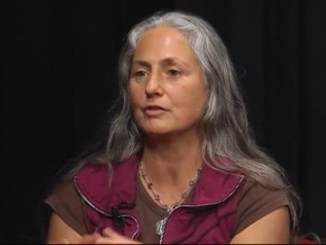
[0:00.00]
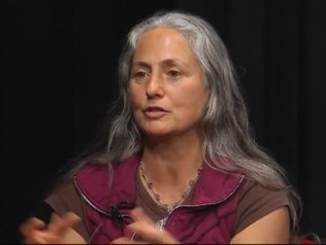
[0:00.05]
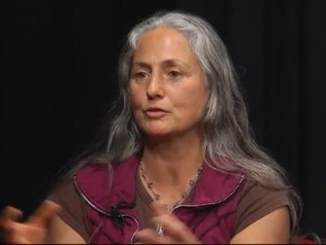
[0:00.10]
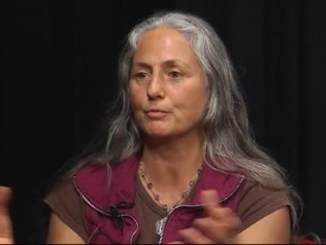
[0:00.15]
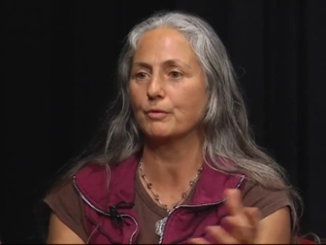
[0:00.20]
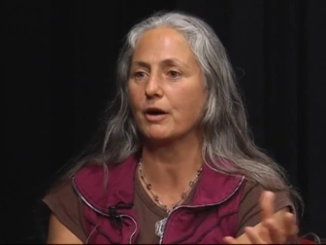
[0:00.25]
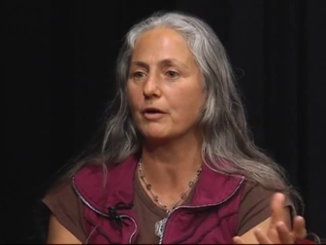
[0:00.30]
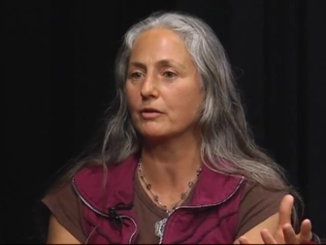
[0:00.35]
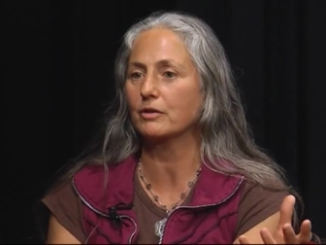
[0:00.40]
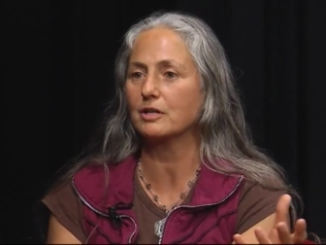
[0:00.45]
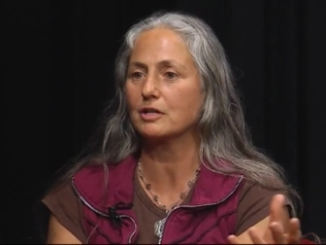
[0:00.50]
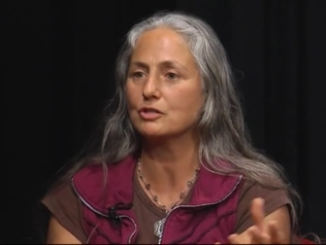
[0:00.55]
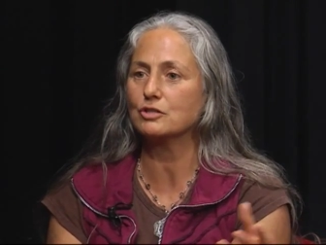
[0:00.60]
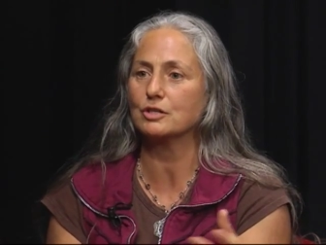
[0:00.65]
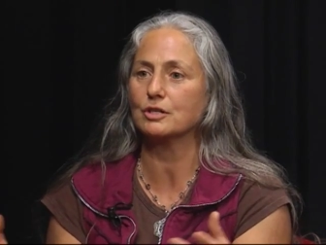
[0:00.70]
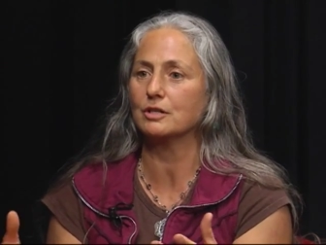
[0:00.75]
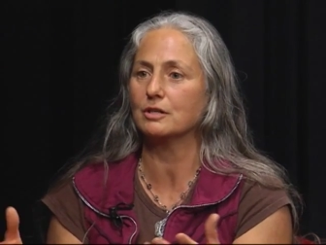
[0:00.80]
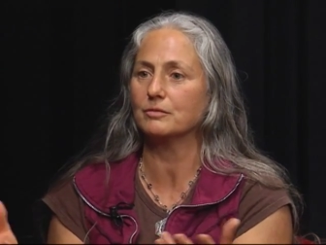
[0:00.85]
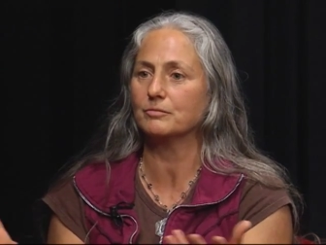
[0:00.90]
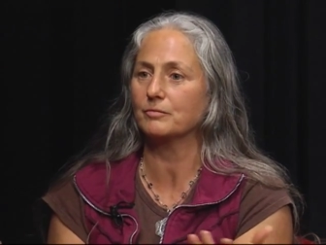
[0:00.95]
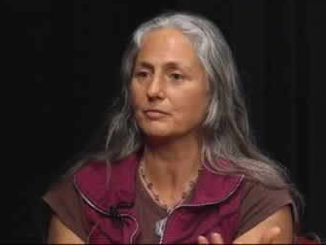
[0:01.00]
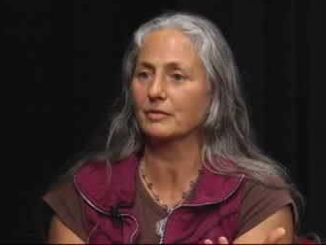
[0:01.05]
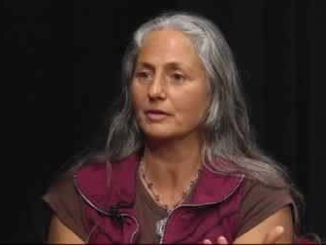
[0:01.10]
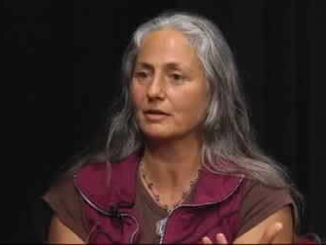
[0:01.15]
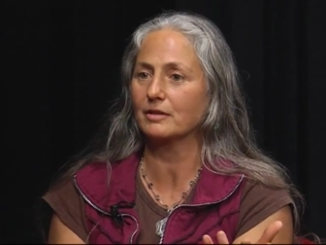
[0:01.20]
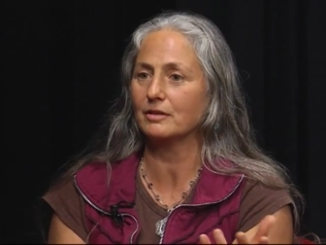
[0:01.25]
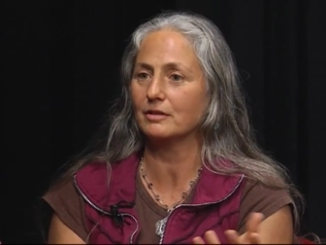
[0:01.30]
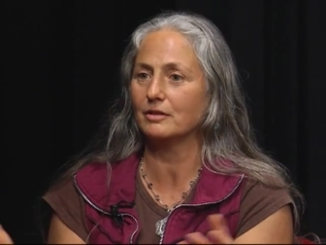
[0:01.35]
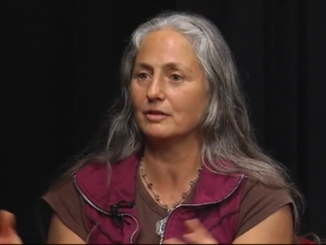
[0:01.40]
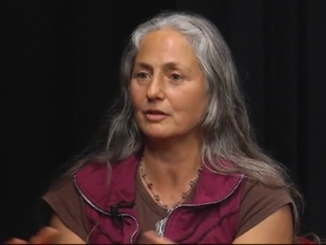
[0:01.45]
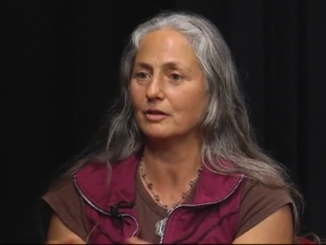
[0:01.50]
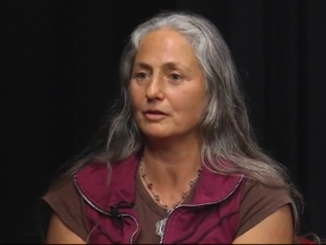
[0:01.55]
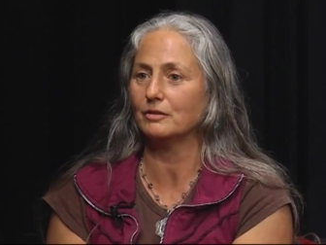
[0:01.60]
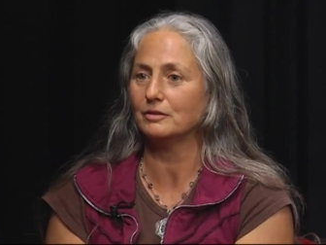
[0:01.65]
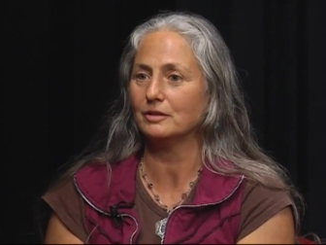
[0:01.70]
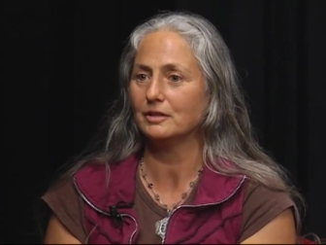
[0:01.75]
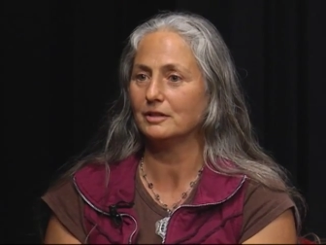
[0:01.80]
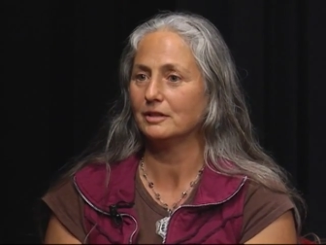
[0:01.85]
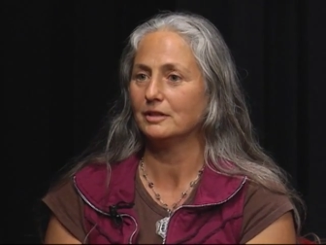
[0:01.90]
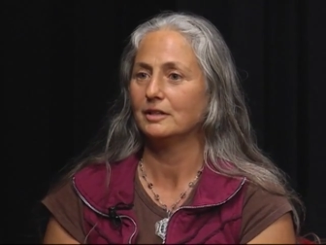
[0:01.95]
a sprout kitchen, you know,
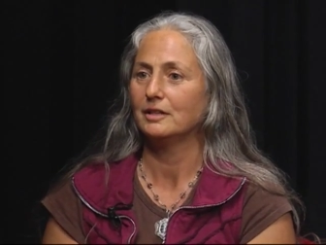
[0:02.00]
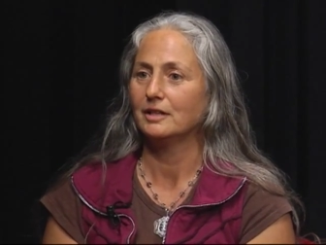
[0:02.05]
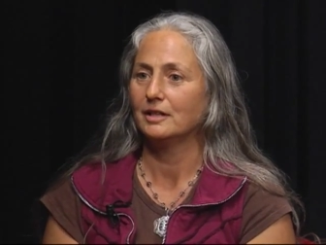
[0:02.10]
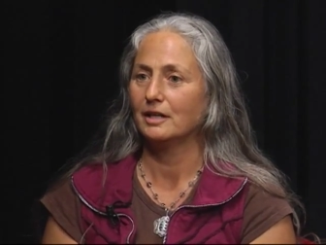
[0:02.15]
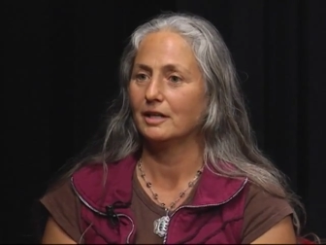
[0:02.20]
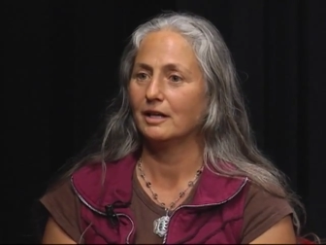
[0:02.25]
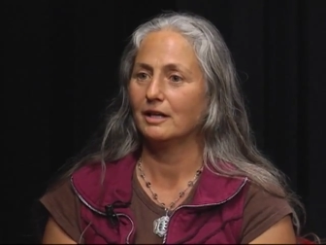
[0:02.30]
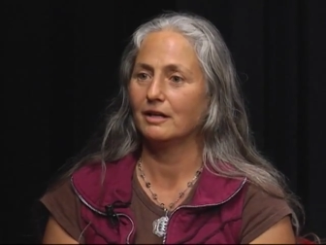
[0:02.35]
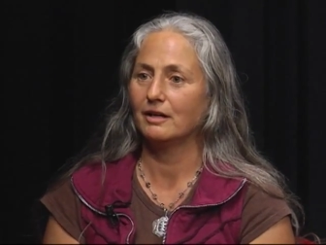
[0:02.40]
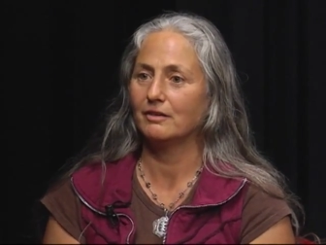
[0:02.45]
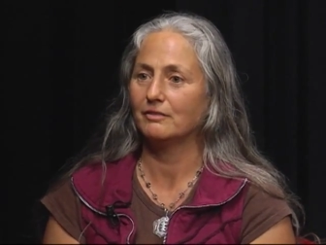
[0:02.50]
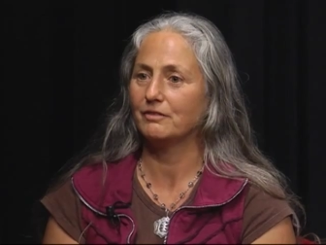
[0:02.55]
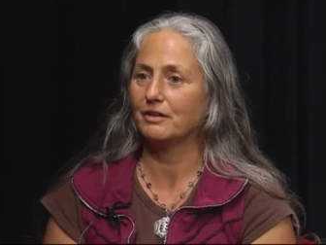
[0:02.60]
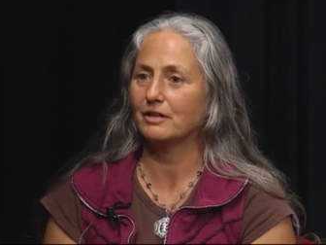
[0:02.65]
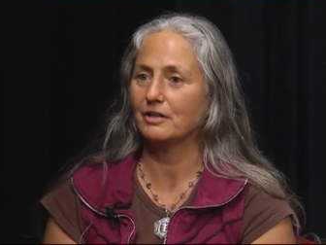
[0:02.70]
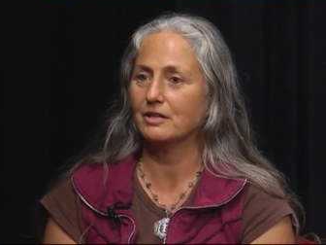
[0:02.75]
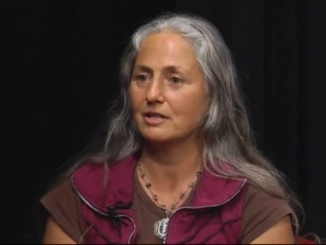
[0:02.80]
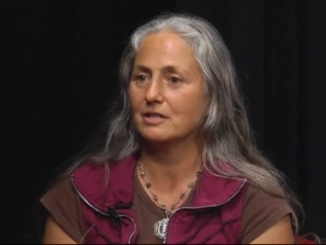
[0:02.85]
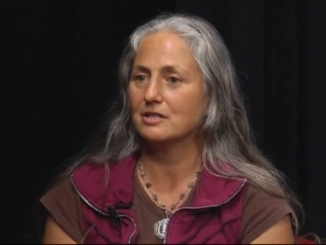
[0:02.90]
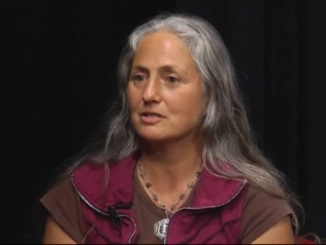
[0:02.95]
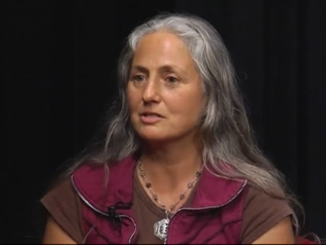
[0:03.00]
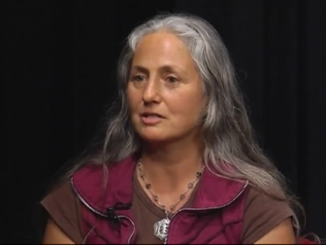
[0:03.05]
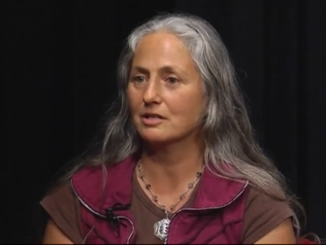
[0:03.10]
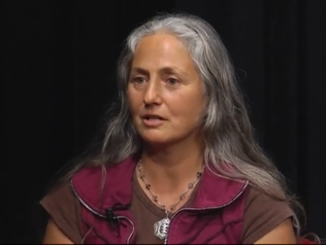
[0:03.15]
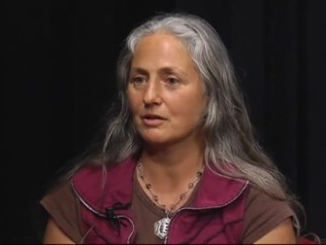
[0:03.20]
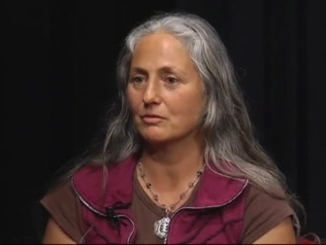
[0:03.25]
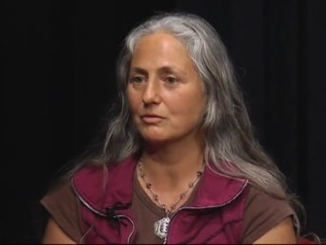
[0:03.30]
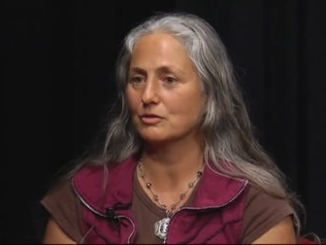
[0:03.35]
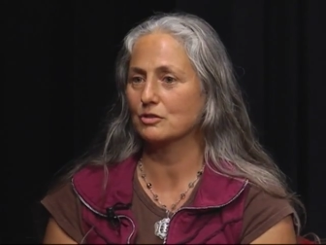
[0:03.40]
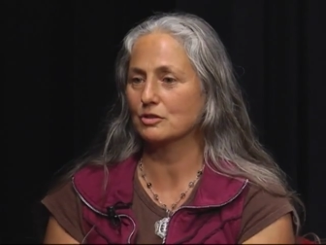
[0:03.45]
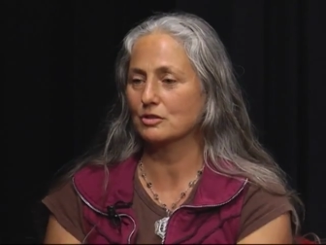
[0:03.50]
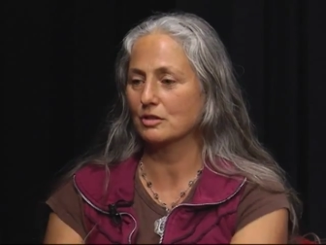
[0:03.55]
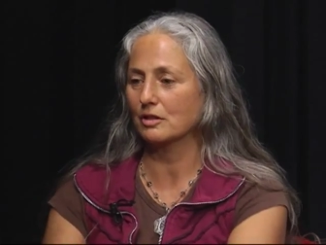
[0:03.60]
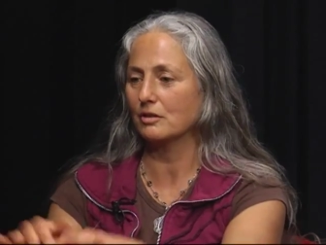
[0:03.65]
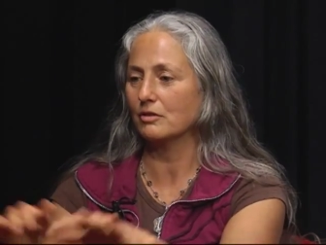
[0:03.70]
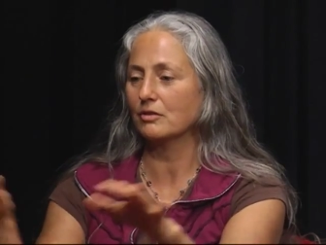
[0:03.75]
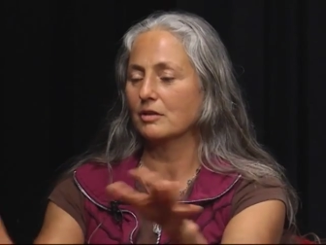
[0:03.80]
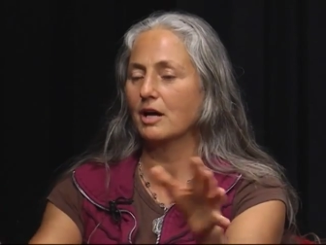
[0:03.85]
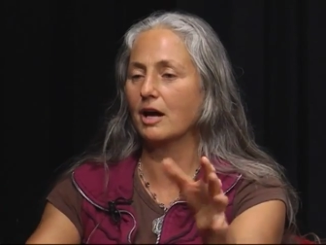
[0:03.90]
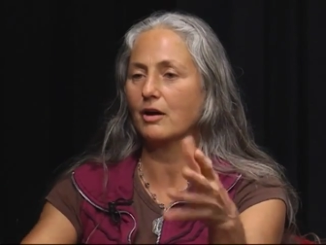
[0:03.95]
very easily with just a
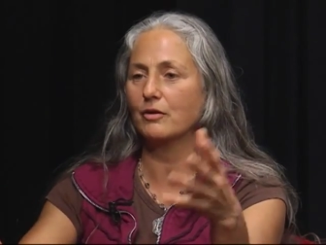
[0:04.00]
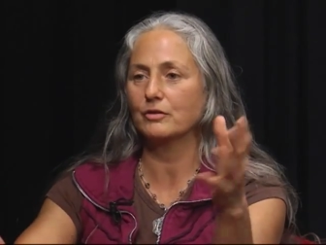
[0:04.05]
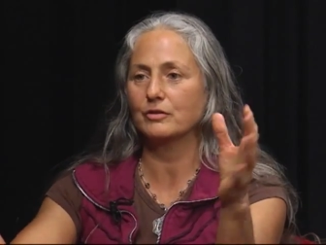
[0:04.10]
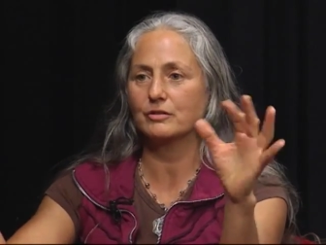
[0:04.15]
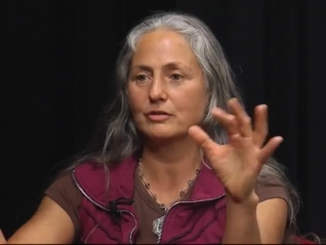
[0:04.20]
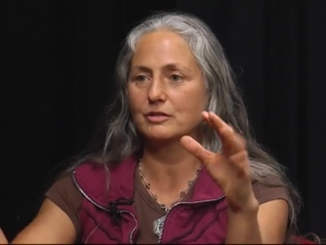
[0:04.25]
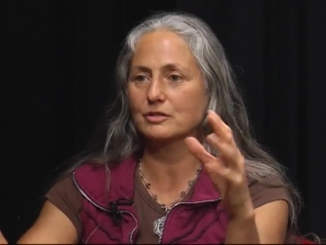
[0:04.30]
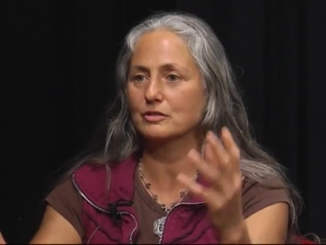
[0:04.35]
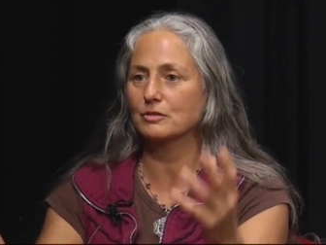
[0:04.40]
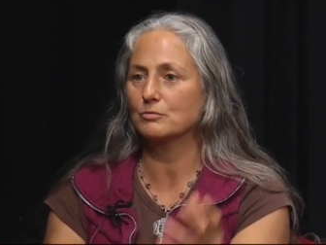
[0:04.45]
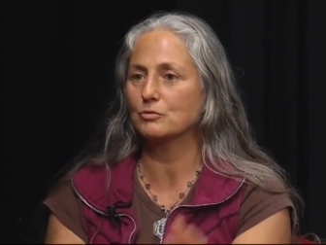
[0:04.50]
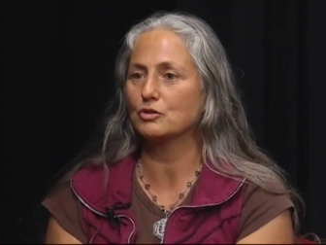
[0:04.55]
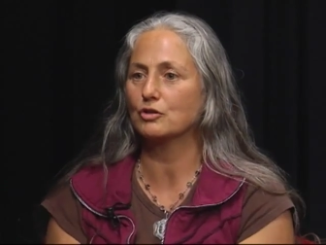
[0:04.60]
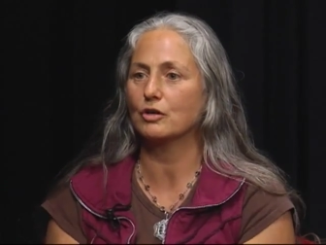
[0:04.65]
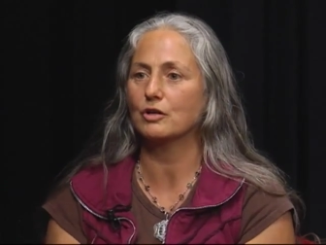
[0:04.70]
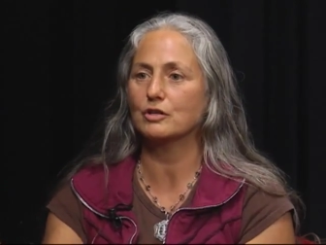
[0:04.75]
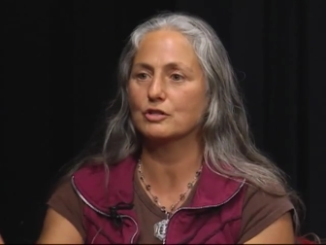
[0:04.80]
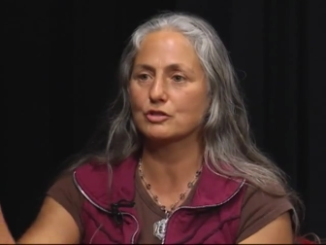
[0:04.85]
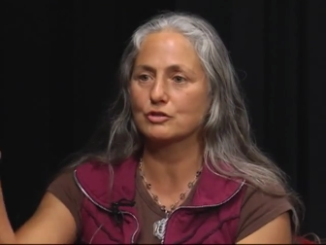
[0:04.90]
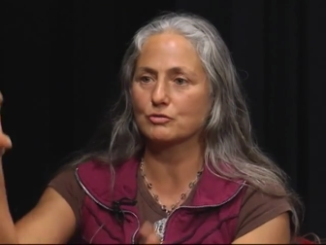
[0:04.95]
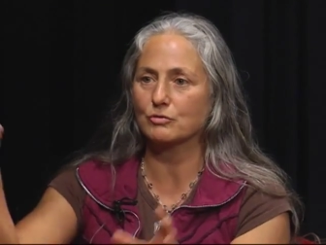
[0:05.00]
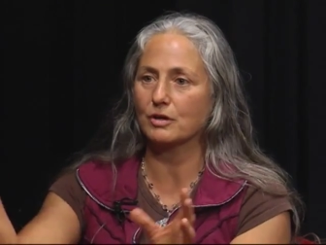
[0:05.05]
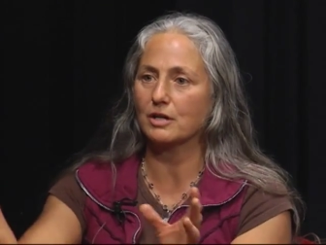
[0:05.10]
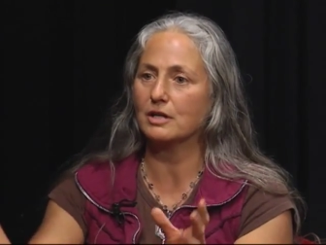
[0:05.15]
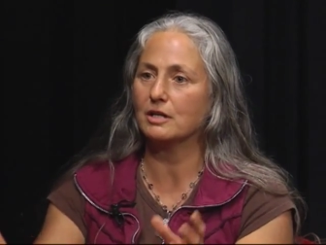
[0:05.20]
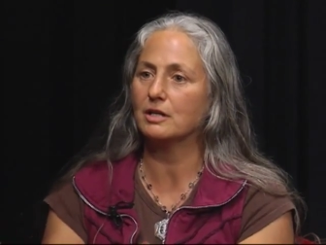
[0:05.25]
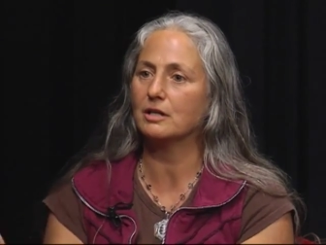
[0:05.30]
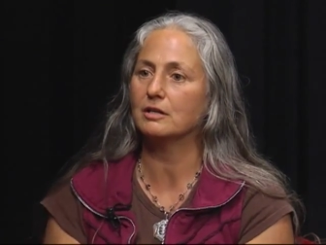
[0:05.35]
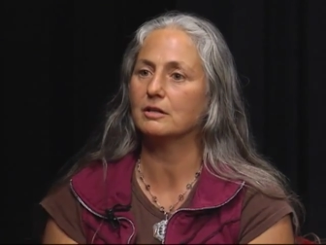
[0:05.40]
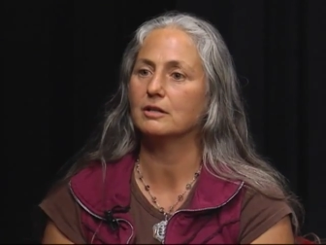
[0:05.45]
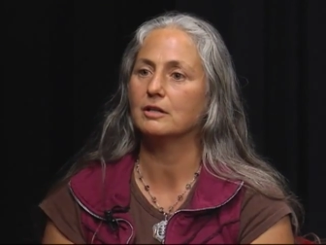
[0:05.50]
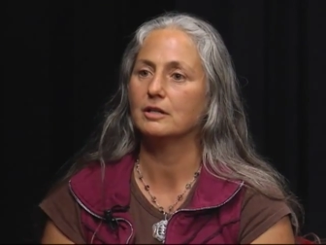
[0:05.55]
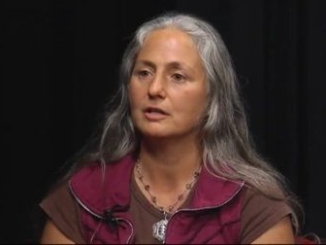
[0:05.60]
little counter and some jars draining.